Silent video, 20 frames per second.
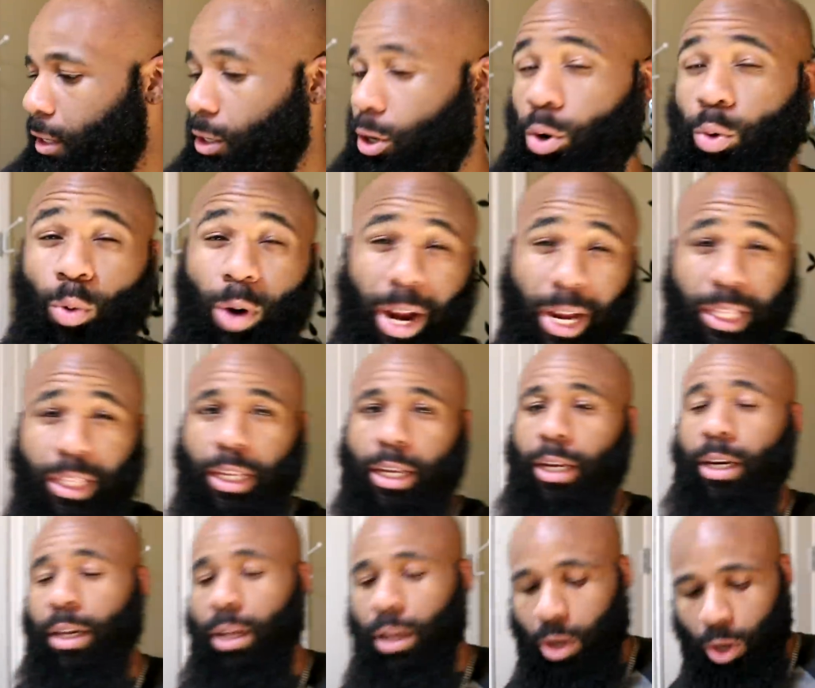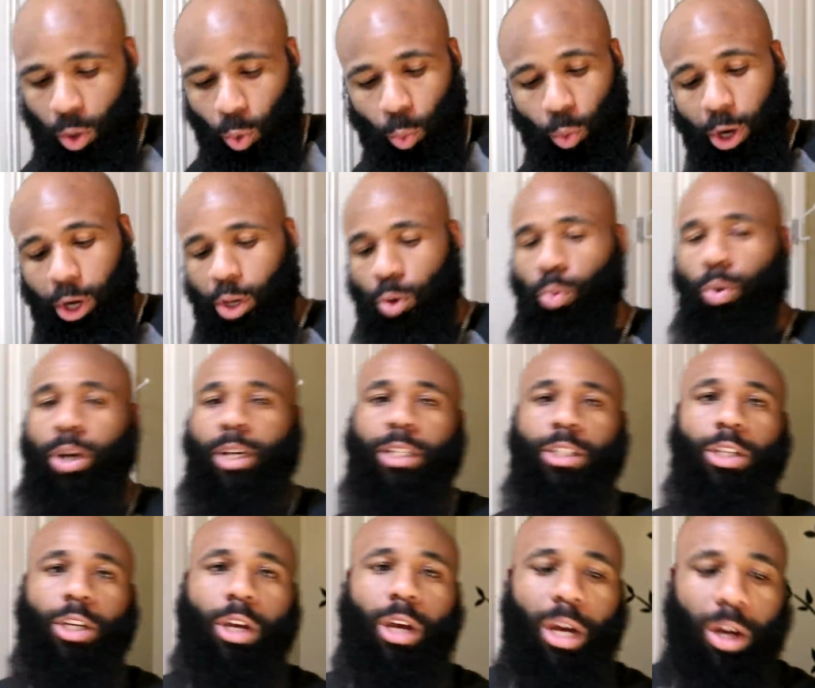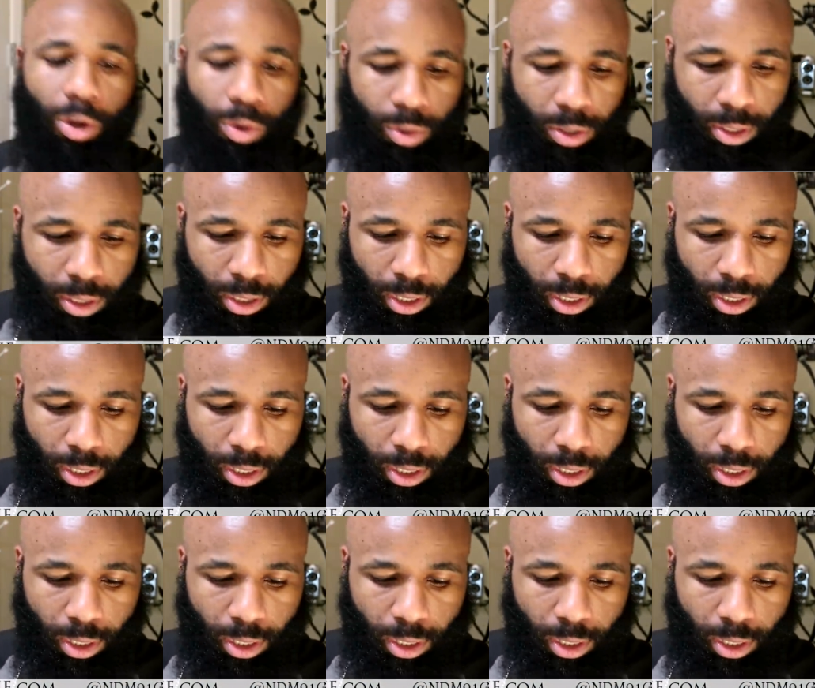directed where you want it to go